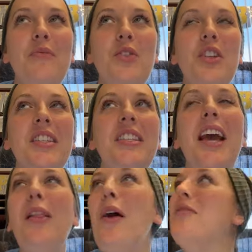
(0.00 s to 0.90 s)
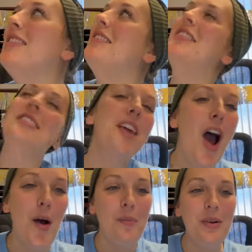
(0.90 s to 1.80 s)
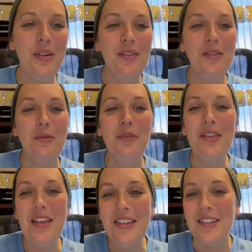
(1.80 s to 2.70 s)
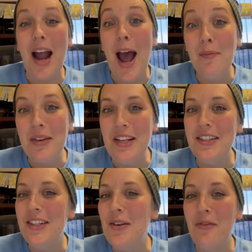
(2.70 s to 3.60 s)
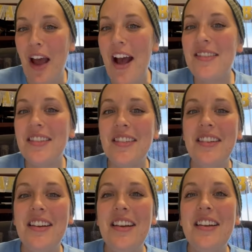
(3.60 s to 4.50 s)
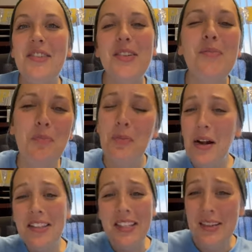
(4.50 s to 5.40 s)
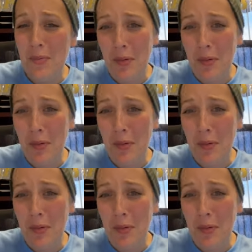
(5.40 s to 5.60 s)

just yell out, "Stop!" when things are happening too fast? Just pressing the